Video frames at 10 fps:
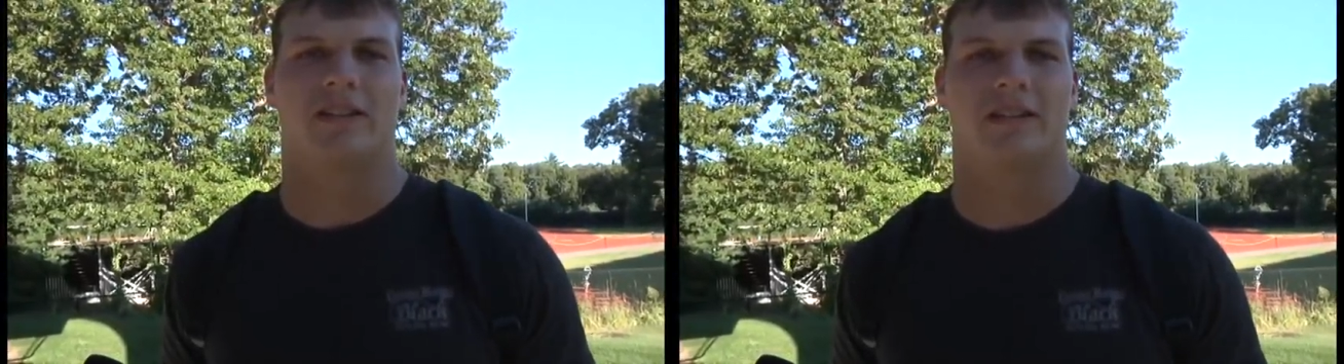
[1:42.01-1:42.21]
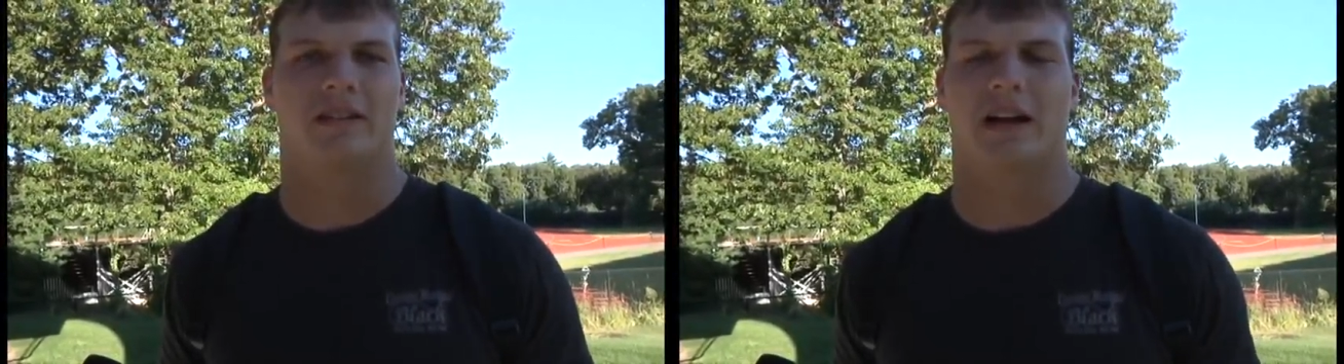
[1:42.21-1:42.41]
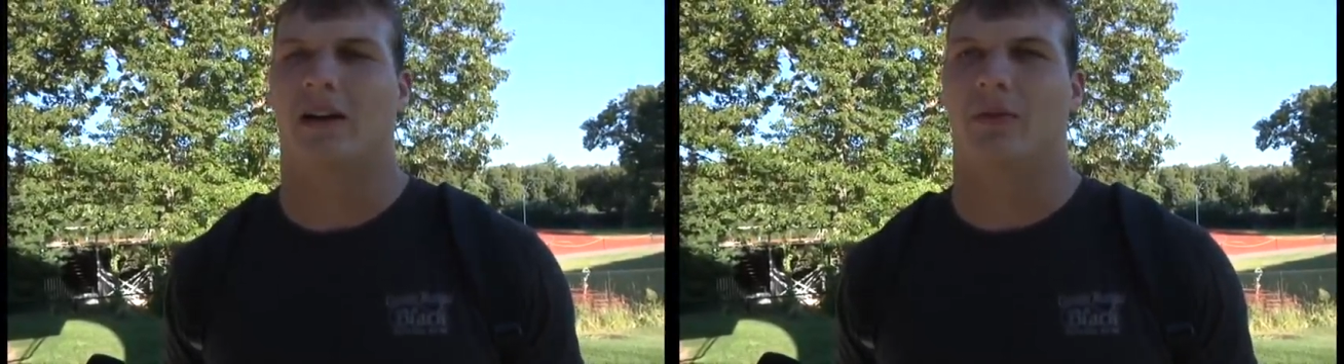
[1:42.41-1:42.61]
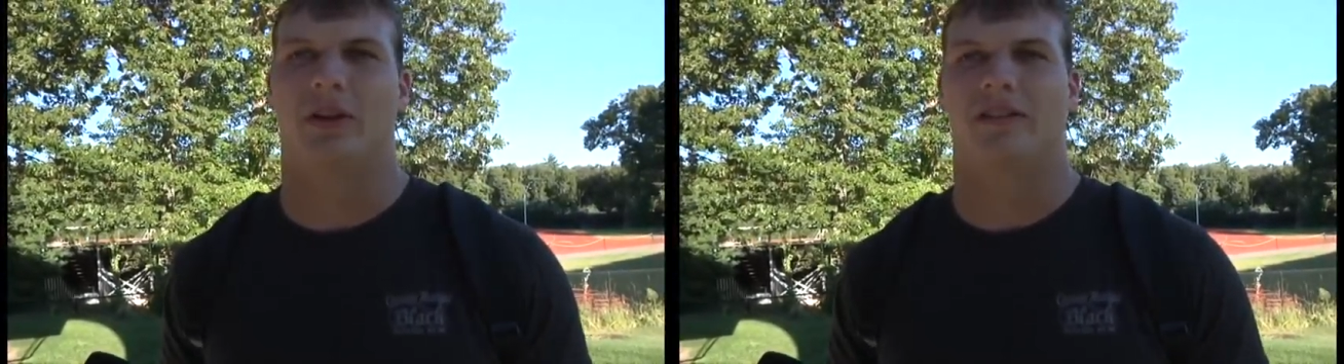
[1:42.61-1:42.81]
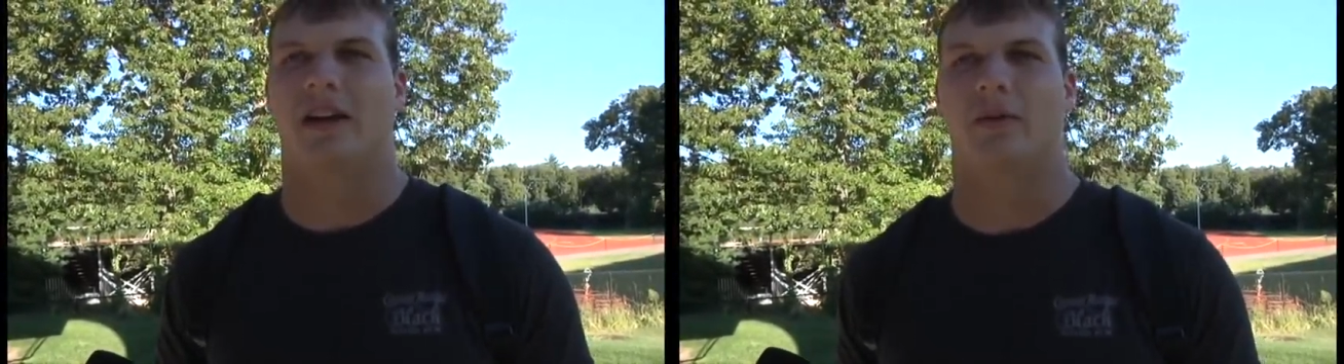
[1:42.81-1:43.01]
Uh,
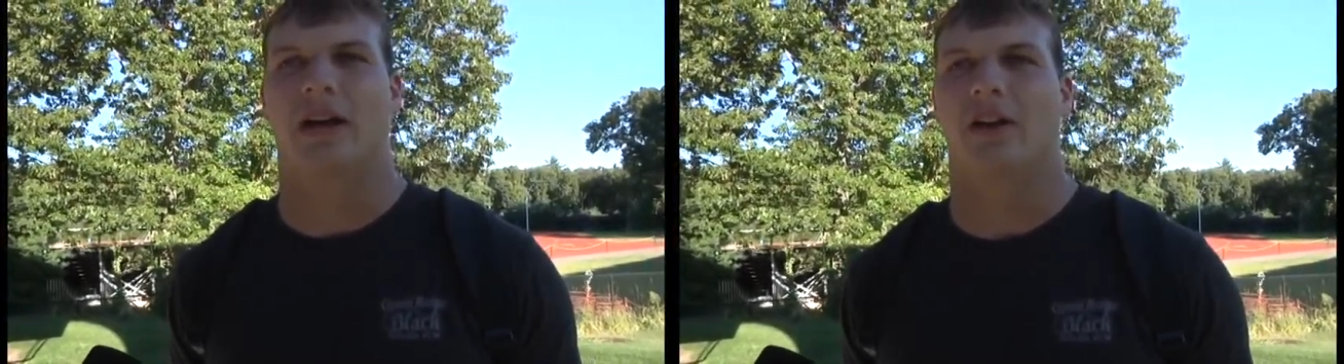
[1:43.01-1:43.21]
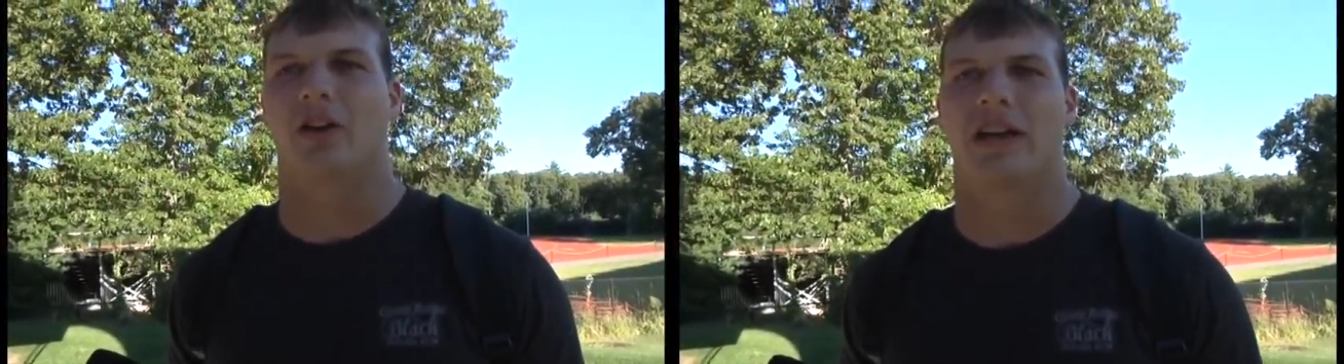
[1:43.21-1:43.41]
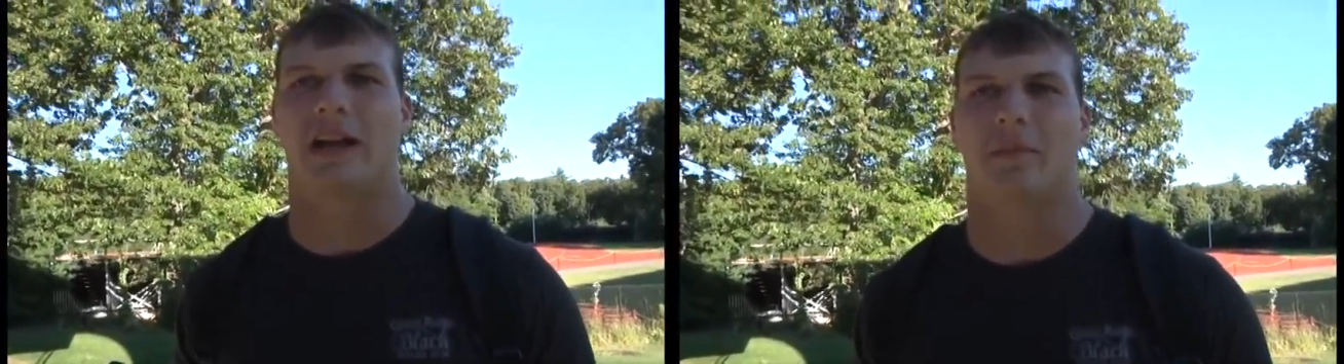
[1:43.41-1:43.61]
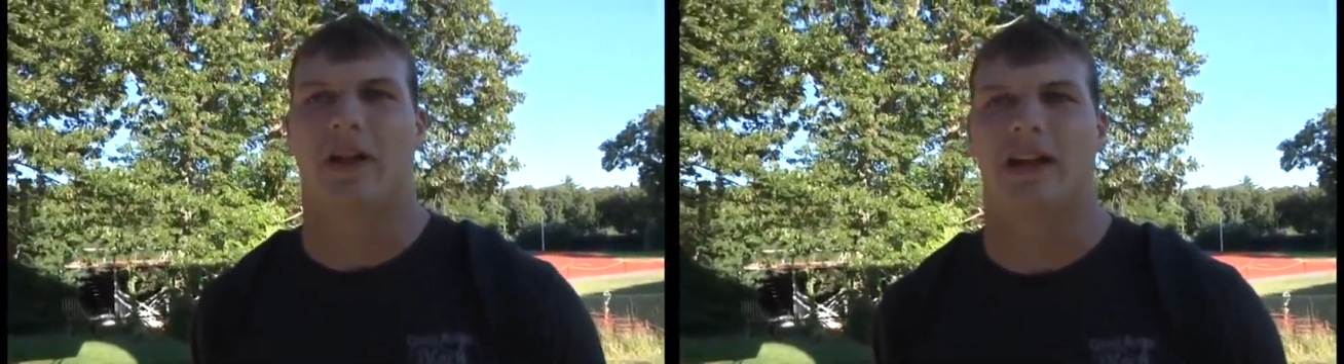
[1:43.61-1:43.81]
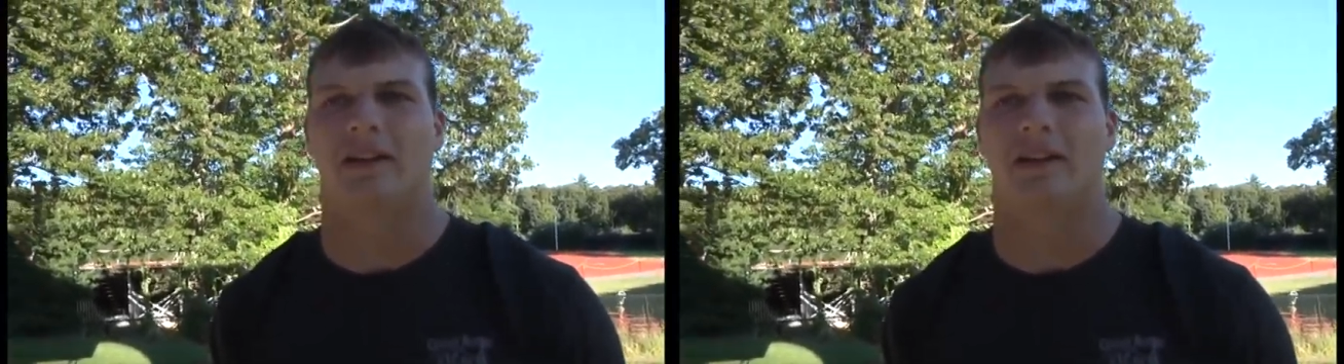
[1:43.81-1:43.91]
really excited. We got a good game plan.